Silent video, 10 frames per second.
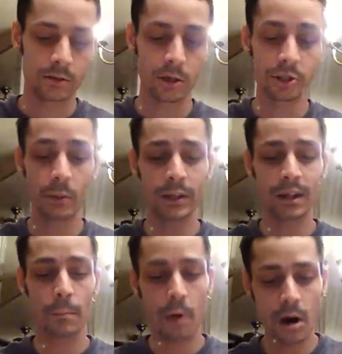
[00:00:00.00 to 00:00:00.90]
So she
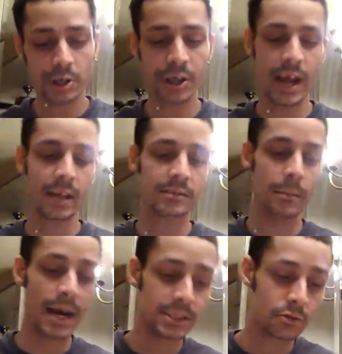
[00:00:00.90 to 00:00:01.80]
went to the park. She had uh,
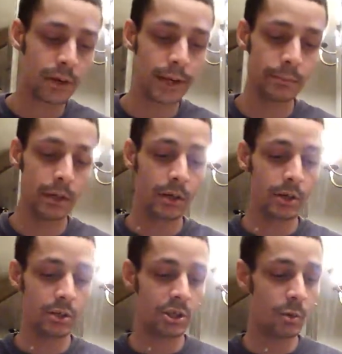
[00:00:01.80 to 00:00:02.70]
some ice cream.
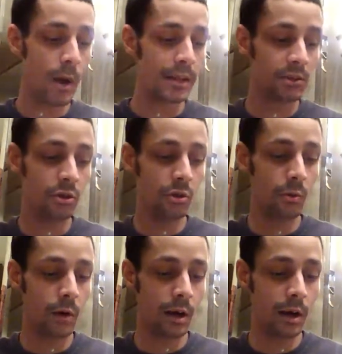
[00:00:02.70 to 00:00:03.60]
She went
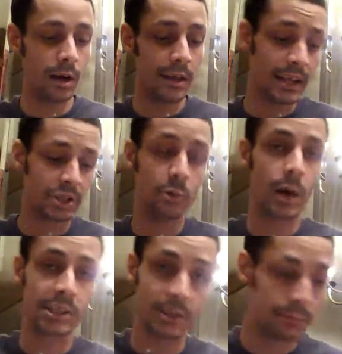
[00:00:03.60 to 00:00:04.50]
to uh, and then she
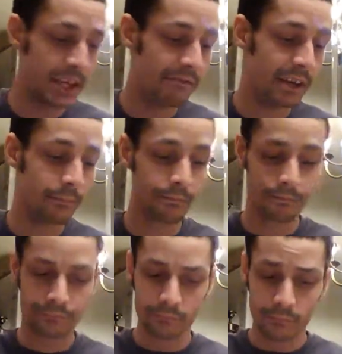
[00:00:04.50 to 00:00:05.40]
watched some TV.
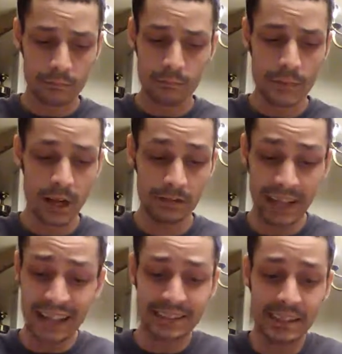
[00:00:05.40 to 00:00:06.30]

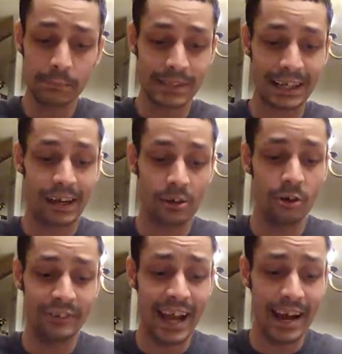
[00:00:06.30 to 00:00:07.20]
That seems like a
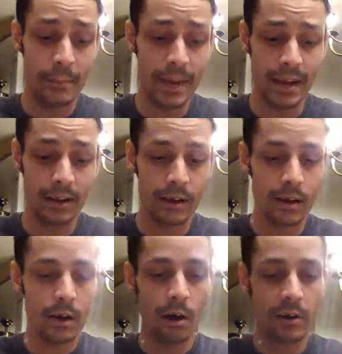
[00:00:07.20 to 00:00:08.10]
good day to me,
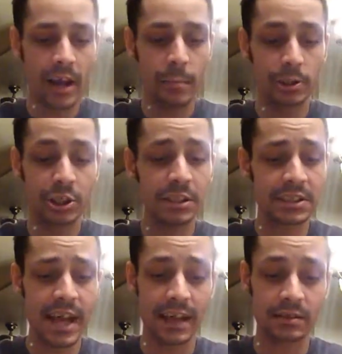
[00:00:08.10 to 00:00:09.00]
okay. But she
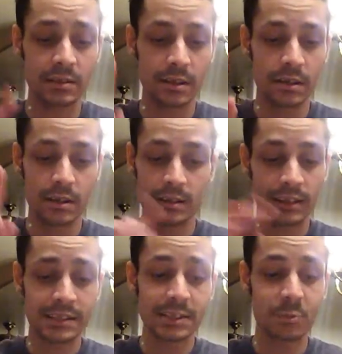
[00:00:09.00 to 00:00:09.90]
says
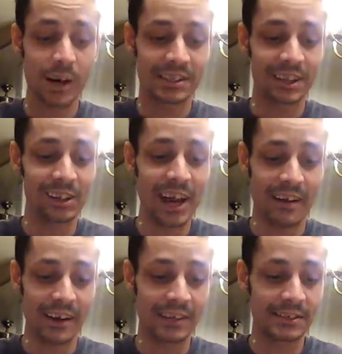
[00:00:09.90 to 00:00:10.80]
this is where it's
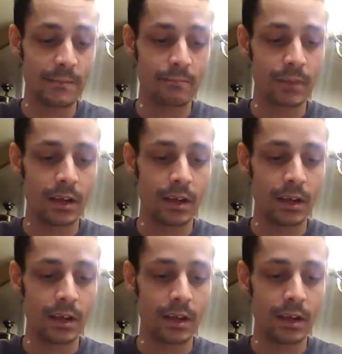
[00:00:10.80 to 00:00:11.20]
hilarious.